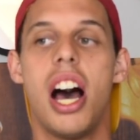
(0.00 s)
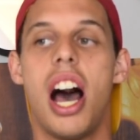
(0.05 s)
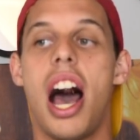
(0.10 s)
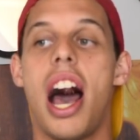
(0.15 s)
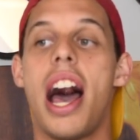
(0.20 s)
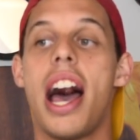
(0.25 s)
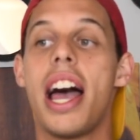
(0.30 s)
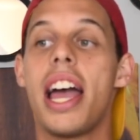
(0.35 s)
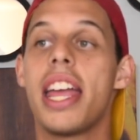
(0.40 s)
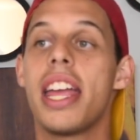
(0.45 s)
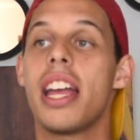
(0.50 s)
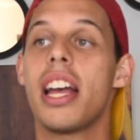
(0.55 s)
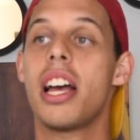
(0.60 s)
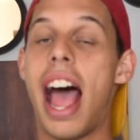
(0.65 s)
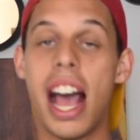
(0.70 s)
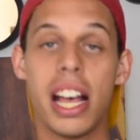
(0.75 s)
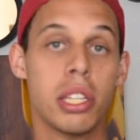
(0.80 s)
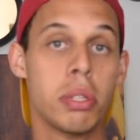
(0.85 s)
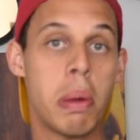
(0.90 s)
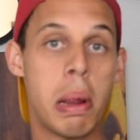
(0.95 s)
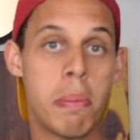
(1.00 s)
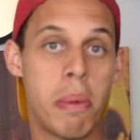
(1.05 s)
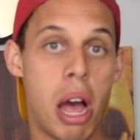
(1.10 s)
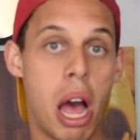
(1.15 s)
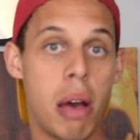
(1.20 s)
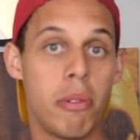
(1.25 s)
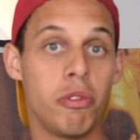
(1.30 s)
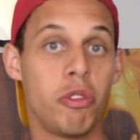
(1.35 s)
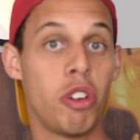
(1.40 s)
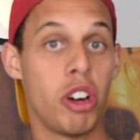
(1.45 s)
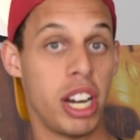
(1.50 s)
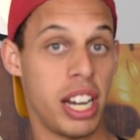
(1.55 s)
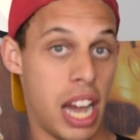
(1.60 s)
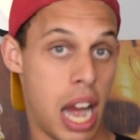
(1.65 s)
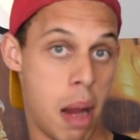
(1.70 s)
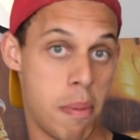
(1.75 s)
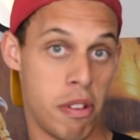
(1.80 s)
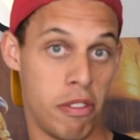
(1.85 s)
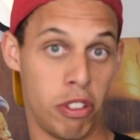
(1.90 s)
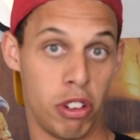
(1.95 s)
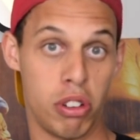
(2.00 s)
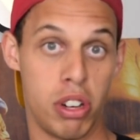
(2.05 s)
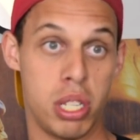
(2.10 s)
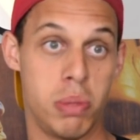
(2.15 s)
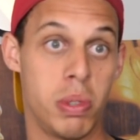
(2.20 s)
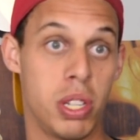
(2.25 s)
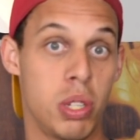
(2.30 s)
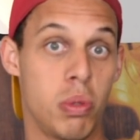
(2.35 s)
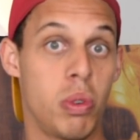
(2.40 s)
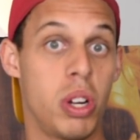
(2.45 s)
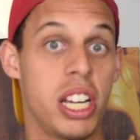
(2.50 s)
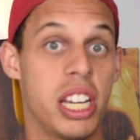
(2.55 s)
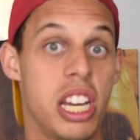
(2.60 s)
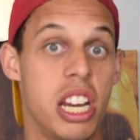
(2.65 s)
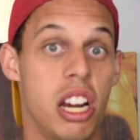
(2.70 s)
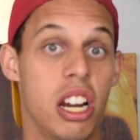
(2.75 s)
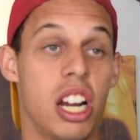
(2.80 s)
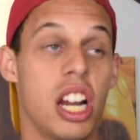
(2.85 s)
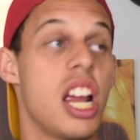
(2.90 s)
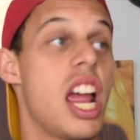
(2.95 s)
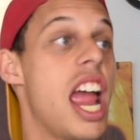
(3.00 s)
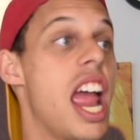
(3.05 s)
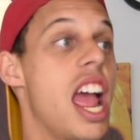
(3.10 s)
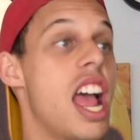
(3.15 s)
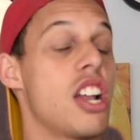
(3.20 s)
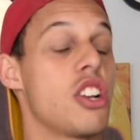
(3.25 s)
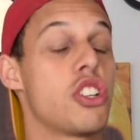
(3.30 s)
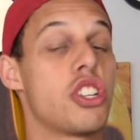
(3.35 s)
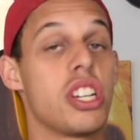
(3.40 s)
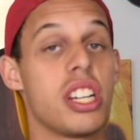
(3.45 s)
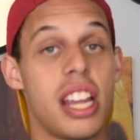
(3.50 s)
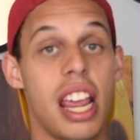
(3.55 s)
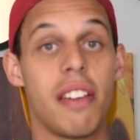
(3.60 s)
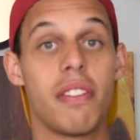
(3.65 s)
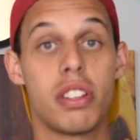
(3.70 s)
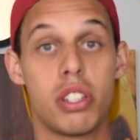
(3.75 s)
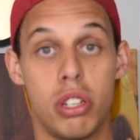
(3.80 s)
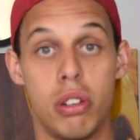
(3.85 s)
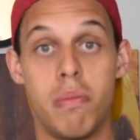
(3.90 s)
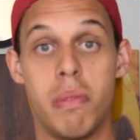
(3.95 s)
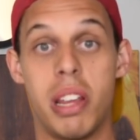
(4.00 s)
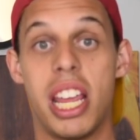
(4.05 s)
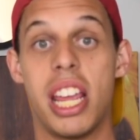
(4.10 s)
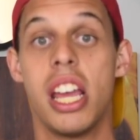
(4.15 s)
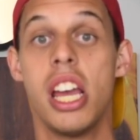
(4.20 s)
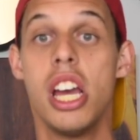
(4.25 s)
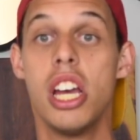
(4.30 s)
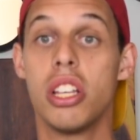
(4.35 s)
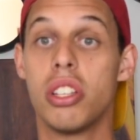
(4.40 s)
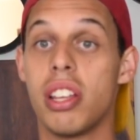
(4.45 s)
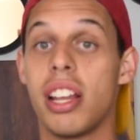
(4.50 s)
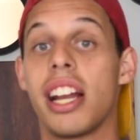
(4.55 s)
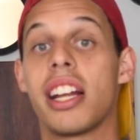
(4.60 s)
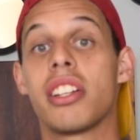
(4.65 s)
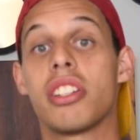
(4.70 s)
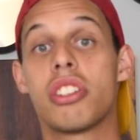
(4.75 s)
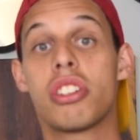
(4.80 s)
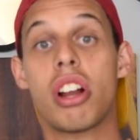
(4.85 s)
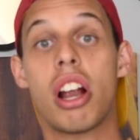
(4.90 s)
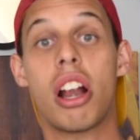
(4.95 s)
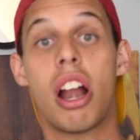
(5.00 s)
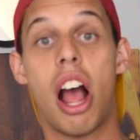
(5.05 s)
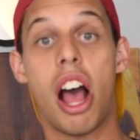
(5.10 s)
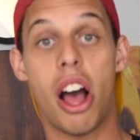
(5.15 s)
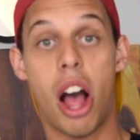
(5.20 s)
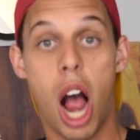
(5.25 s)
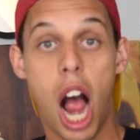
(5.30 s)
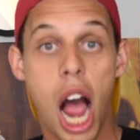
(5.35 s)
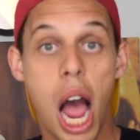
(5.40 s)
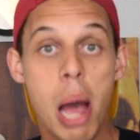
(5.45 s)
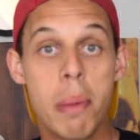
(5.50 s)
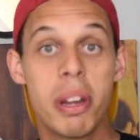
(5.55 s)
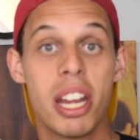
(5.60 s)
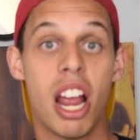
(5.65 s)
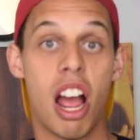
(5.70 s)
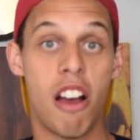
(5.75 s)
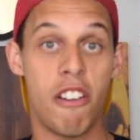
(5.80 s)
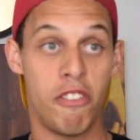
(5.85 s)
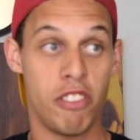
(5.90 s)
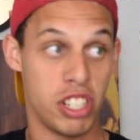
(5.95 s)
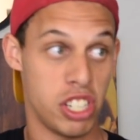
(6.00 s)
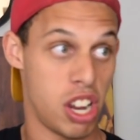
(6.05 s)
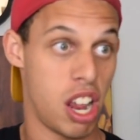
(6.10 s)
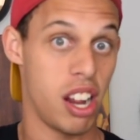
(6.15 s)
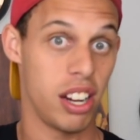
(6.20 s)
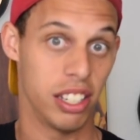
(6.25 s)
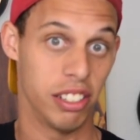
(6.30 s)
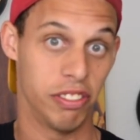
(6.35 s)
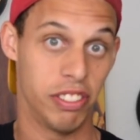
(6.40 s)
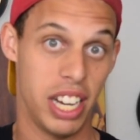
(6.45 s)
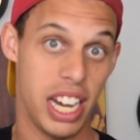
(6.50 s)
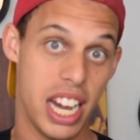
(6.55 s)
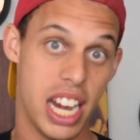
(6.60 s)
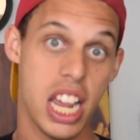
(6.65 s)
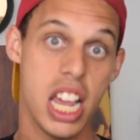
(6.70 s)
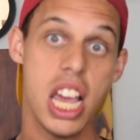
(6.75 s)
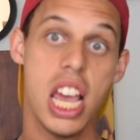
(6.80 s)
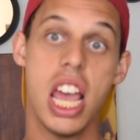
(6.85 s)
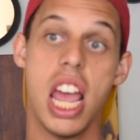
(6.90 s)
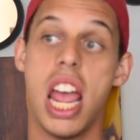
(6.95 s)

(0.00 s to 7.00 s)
I asked my mom for a camera for Christmas one year, and she gave it to me so that I could start a hobby of photography.